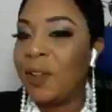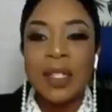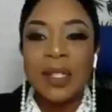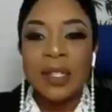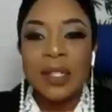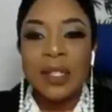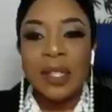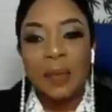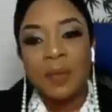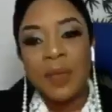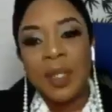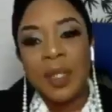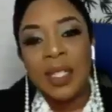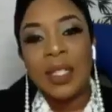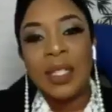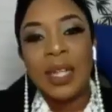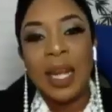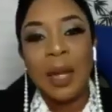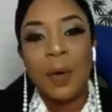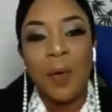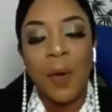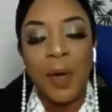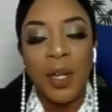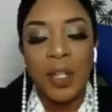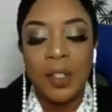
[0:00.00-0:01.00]
there's something that
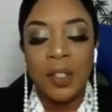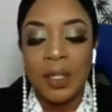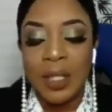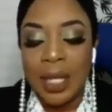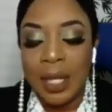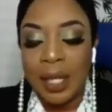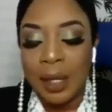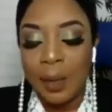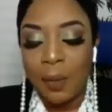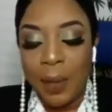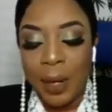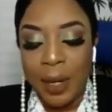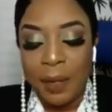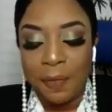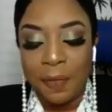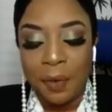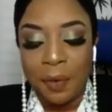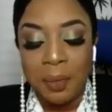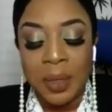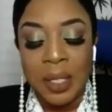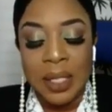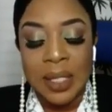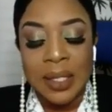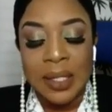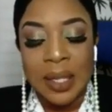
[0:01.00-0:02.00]
I want you to take away
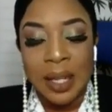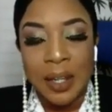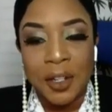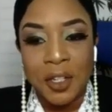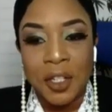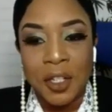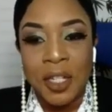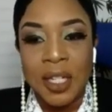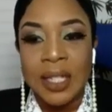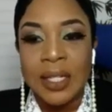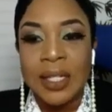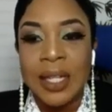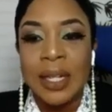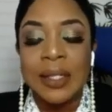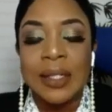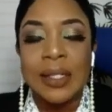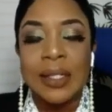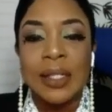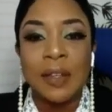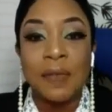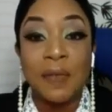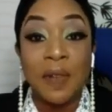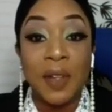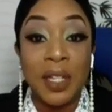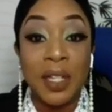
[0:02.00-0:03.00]
from this session is that
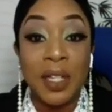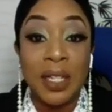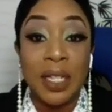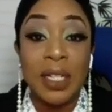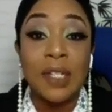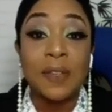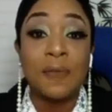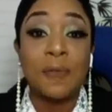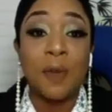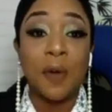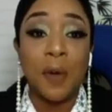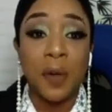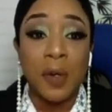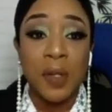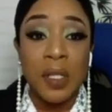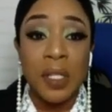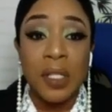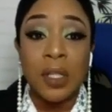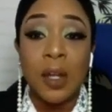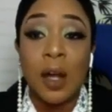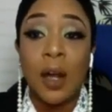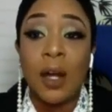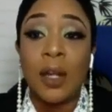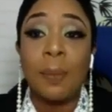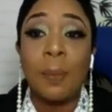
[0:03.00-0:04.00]
civility is
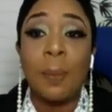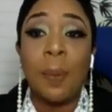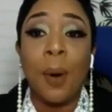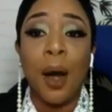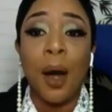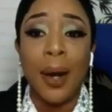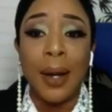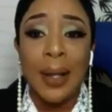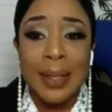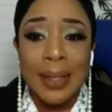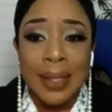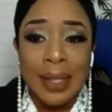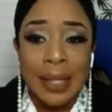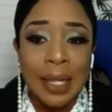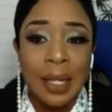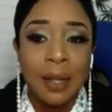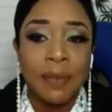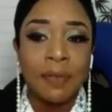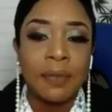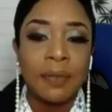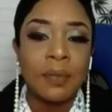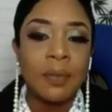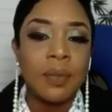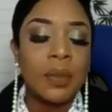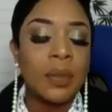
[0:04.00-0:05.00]
focused on
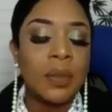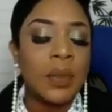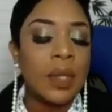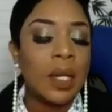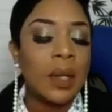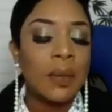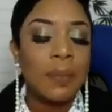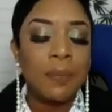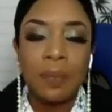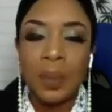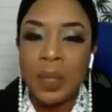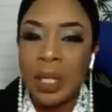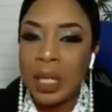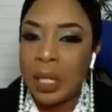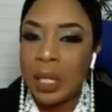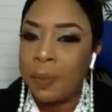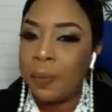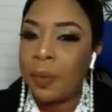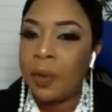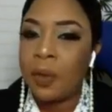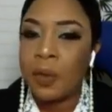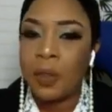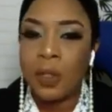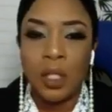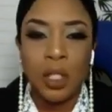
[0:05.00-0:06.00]
positive
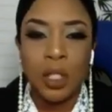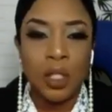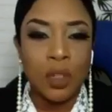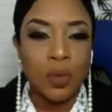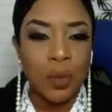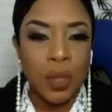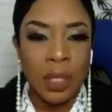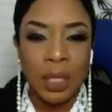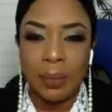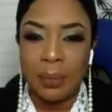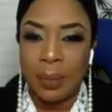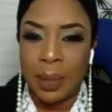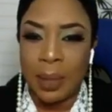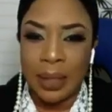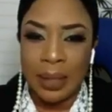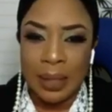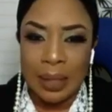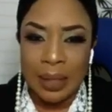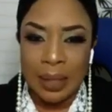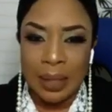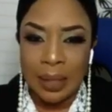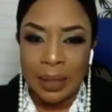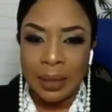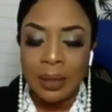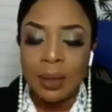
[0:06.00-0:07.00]
people's treatment.
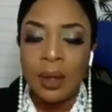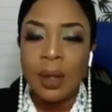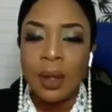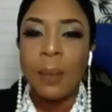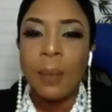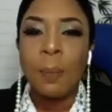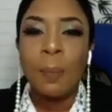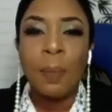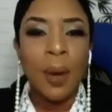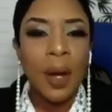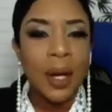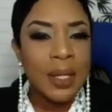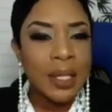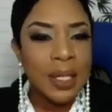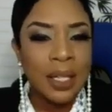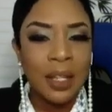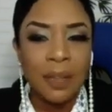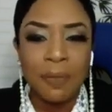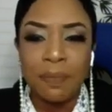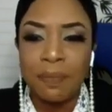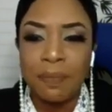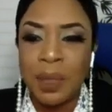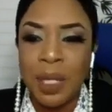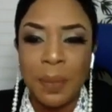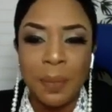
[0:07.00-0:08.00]

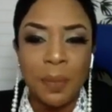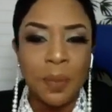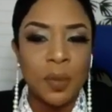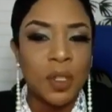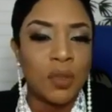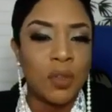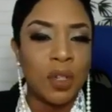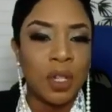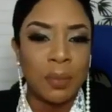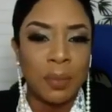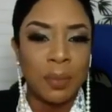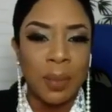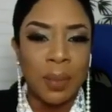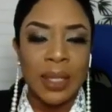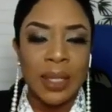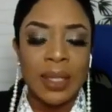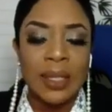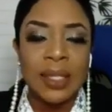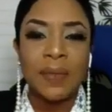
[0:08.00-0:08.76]
Positive people's treatment.